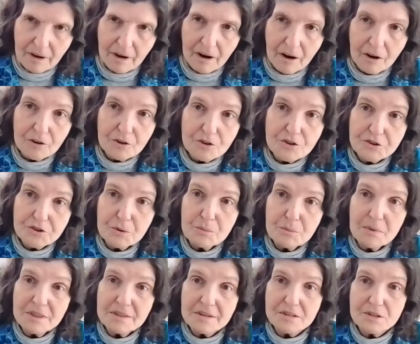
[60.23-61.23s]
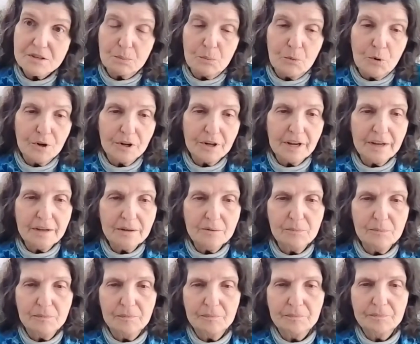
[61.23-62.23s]
Our sermon this morning
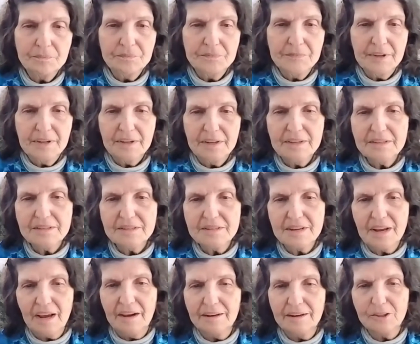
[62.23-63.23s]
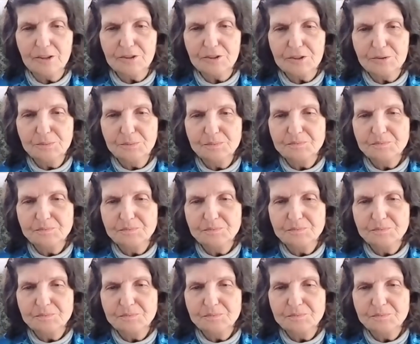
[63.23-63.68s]
is titled,